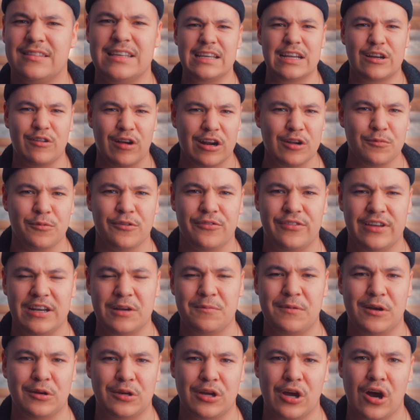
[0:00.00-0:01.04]
the incredible thing
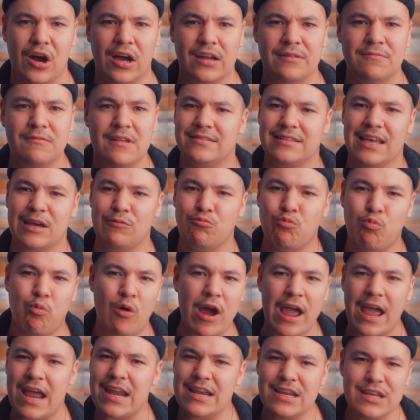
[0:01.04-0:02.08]
about God is that
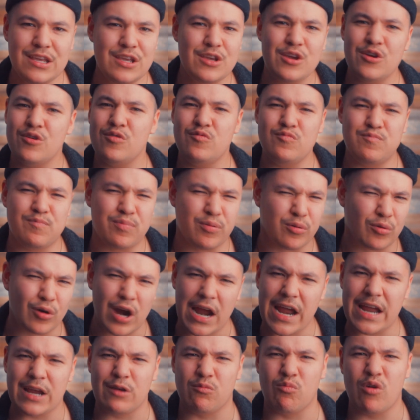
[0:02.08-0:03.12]
when you pray,